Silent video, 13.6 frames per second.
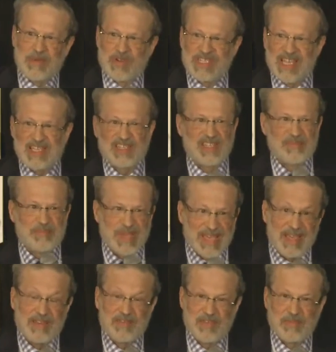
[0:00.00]
it was actually
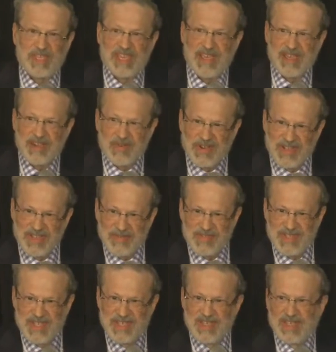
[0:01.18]
banned from the airwaves.